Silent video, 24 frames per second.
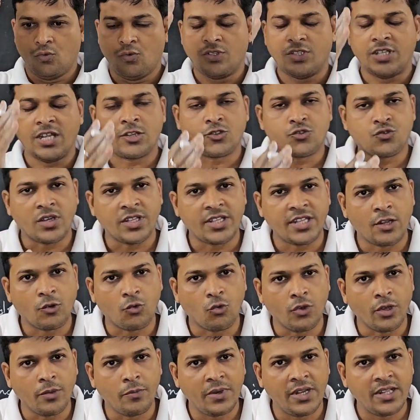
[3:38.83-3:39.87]
That's why their
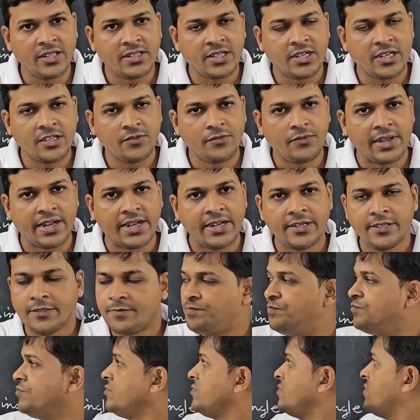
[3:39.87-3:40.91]
wavelength are different.
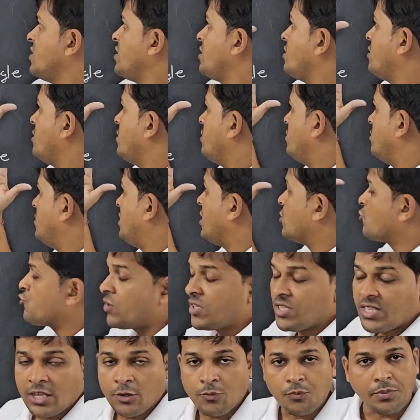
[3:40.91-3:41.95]
That's
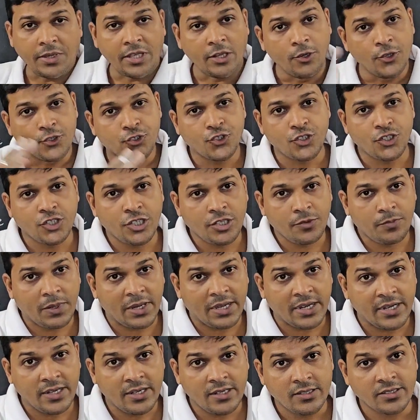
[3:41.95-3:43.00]
why their velocity
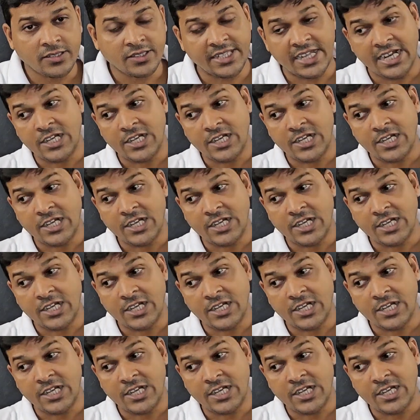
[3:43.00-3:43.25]
different.